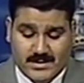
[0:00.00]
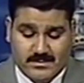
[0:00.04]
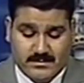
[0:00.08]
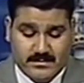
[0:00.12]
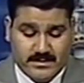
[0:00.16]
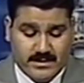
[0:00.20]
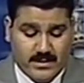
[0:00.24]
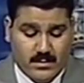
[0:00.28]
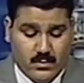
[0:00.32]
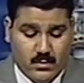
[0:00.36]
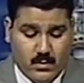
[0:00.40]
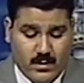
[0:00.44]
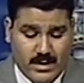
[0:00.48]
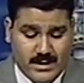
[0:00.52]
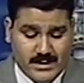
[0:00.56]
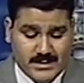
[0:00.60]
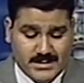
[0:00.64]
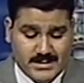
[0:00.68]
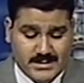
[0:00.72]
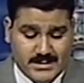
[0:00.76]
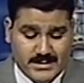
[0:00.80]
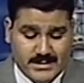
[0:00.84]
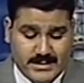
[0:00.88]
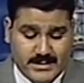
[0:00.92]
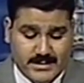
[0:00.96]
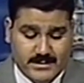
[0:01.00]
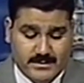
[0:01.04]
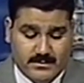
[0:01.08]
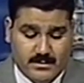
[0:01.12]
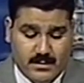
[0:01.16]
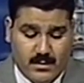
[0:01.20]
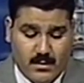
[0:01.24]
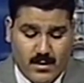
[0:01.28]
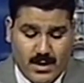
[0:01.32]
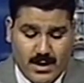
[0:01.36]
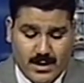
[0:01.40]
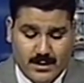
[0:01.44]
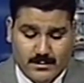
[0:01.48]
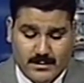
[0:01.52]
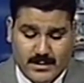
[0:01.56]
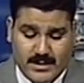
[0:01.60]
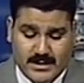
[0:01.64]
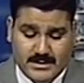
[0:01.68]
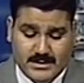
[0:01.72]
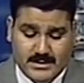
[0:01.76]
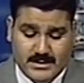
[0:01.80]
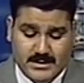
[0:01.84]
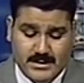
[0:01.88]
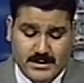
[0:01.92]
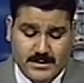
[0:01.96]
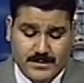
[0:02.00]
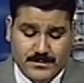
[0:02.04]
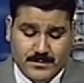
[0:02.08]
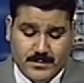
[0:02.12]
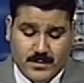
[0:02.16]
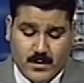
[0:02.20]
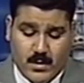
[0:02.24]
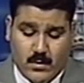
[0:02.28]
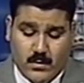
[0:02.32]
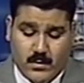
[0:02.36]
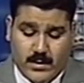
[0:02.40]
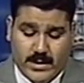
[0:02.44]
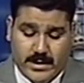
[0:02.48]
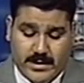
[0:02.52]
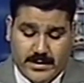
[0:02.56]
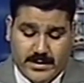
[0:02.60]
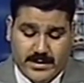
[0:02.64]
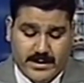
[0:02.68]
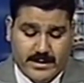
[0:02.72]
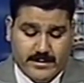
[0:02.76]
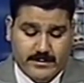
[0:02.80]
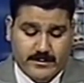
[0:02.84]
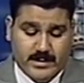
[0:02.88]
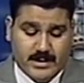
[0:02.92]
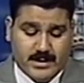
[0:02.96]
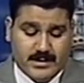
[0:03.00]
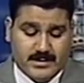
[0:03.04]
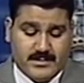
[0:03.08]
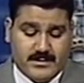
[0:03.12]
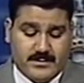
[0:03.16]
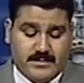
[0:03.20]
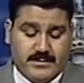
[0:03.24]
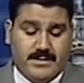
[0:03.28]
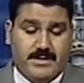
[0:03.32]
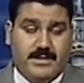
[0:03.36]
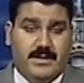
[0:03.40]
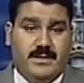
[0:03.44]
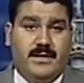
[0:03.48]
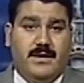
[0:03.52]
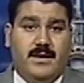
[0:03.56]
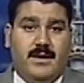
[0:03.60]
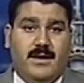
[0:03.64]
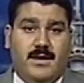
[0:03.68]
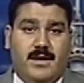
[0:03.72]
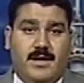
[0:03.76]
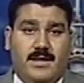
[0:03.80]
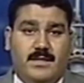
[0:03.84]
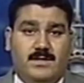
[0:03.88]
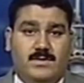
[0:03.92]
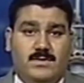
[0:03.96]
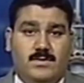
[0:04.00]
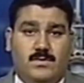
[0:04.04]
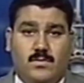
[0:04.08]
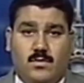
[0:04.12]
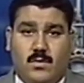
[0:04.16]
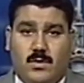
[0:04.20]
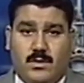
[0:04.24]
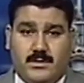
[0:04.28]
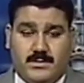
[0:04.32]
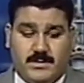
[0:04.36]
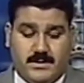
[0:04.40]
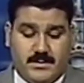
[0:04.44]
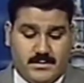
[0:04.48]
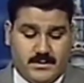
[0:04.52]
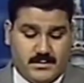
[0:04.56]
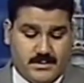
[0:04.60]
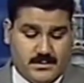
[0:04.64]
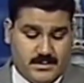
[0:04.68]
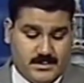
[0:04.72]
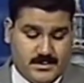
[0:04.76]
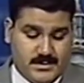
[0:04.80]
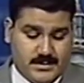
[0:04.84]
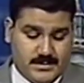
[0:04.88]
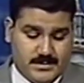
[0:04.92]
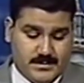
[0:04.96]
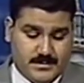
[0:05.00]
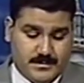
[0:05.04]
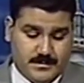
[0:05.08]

requests in Rawalpindi, where their military headquarters.